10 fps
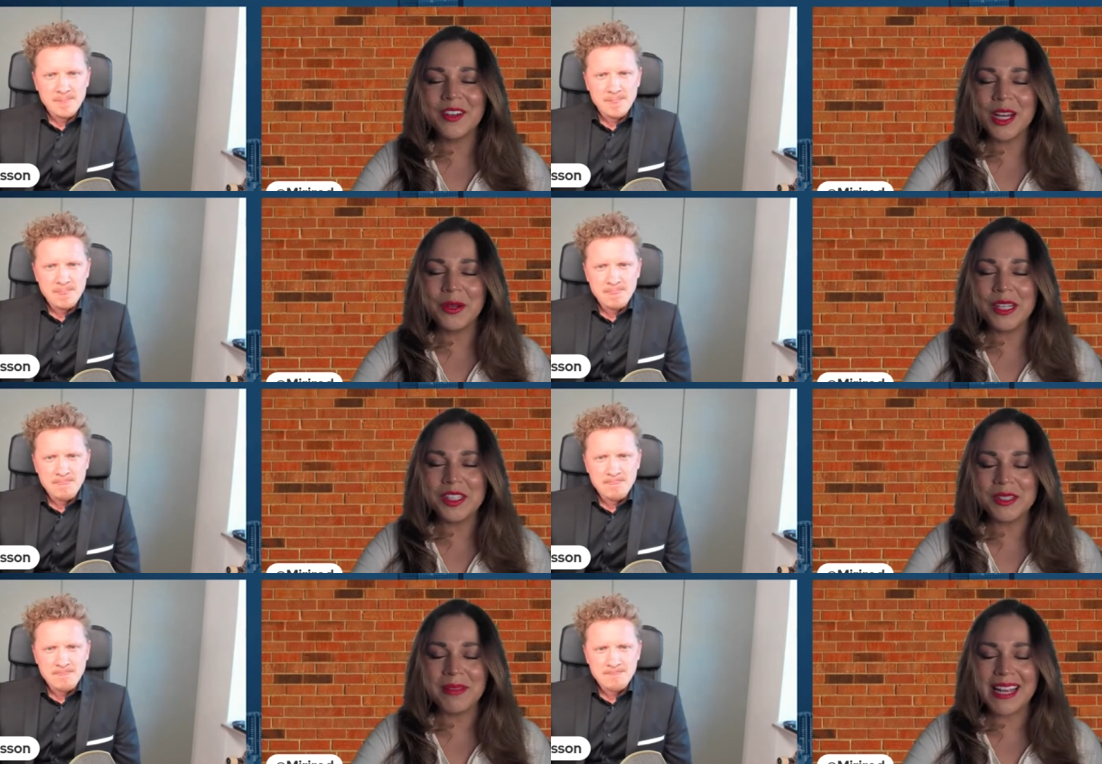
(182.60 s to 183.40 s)
Speaker 1: great great
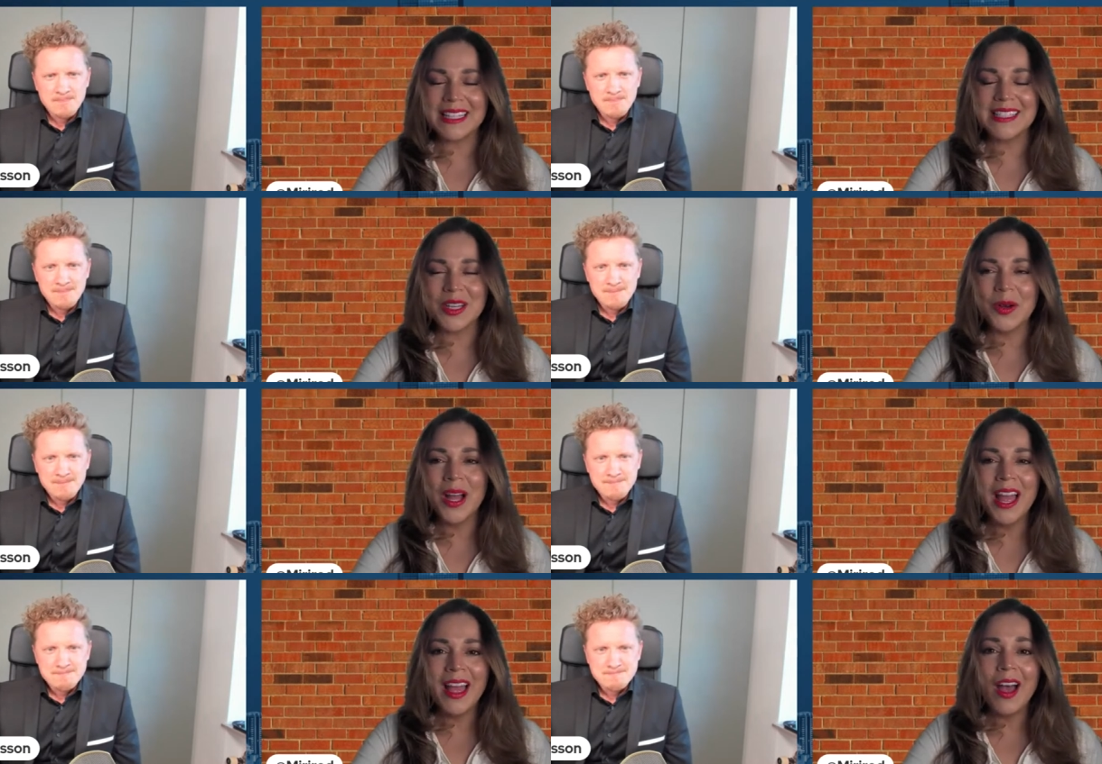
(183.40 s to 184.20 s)
question, Magnus.
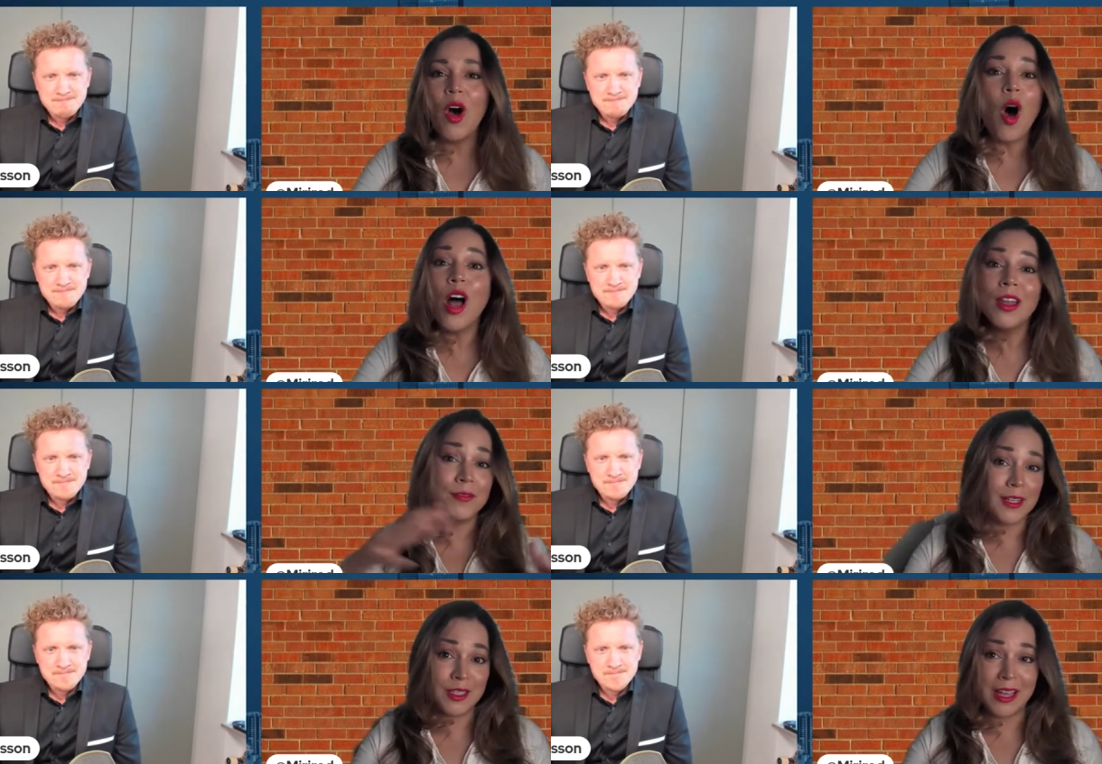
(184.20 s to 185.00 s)
So
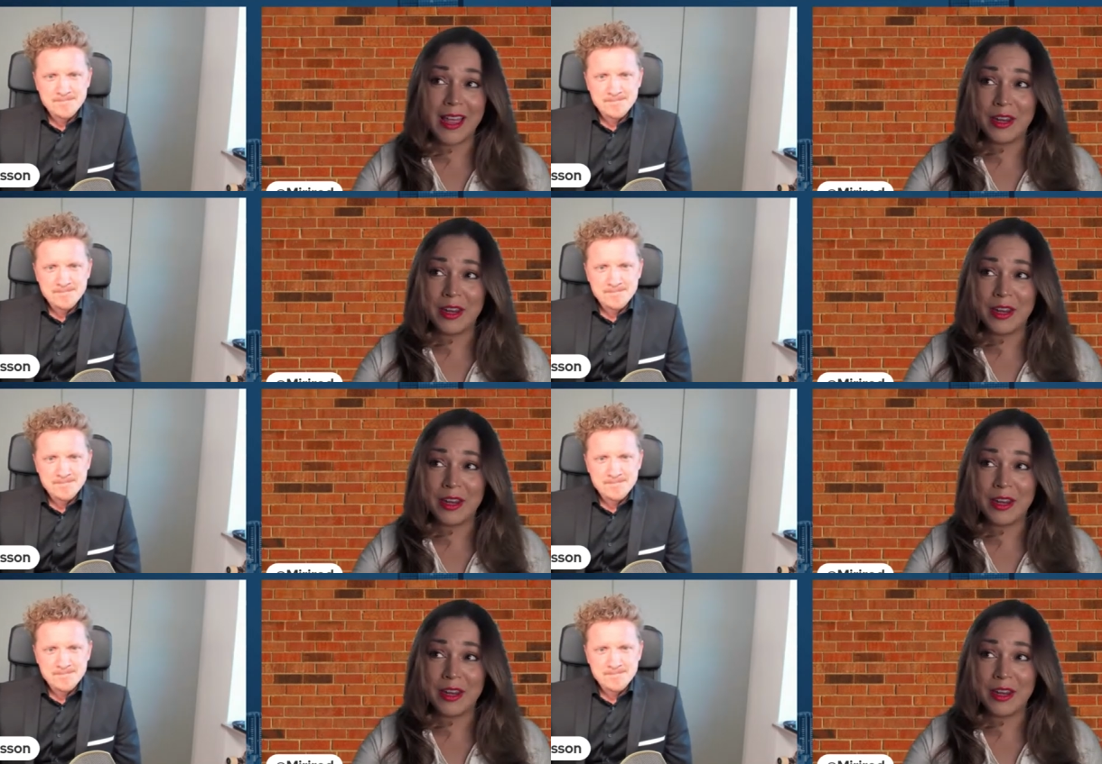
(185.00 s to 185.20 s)
all of us,